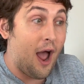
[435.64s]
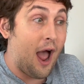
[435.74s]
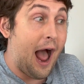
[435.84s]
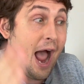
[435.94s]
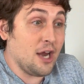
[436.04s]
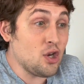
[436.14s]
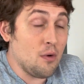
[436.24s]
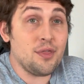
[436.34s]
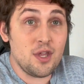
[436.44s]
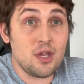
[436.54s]
I
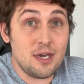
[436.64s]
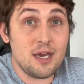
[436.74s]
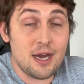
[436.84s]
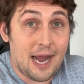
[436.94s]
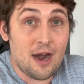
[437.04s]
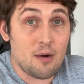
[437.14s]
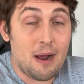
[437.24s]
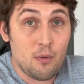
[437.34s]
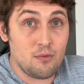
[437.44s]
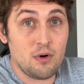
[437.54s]
don't think you need to care
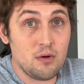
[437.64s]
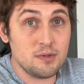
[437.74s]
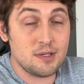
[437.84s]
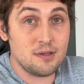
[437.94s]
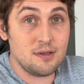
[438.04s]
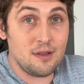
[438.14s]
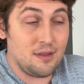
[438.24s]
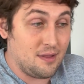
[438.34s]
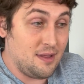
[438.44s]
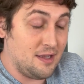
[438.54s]
about what rho
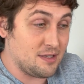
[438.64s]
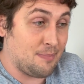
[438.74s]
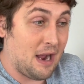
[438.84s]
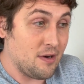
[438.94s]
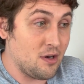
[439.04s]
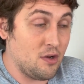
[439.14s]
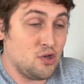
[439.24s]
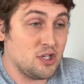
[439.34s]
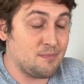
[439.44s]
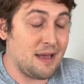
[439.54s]
is about. You
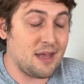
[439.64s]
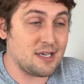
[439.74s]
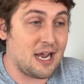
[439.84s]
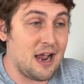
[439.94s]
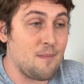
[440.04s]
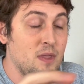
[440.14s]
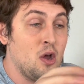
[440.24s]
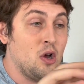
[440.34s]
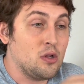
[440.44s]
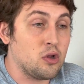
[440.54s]
should spend that time
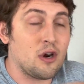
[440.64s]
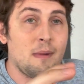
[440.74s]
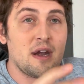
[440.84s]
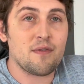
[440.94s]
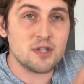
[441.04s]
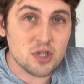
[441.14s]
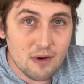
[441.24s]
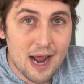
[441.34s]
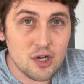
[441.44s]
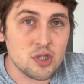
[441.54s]
learning about different
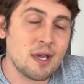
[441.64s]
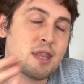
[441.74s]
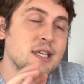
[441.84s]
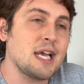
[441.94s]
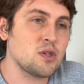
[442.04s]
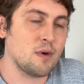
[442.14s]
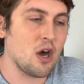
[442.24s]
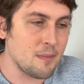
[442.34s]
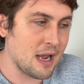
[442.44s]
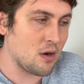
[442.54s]
strategies. This actually would
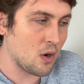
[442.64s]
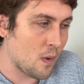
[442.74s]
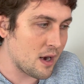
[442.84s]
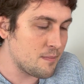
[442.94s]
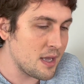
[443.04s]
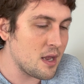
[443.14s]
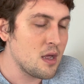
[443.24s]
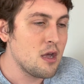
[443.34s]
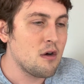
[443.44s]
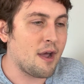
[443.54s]
help me out quite a
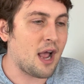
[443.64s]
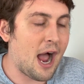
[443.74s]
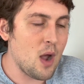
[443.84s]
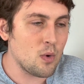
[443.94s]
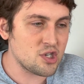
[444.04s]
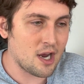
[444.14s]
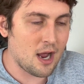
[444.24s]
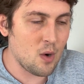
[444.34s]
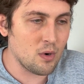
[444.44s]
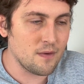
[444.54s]
bit. I wish
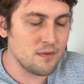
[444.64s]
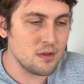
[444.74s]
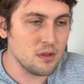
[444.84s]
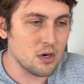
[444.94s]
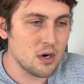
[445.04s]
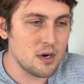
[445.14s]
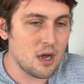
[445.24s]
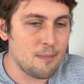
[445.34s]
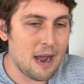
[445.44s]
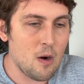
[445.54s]
I would have learned
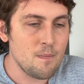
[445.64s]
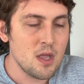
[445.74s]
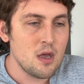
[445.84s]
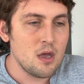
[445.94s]
about,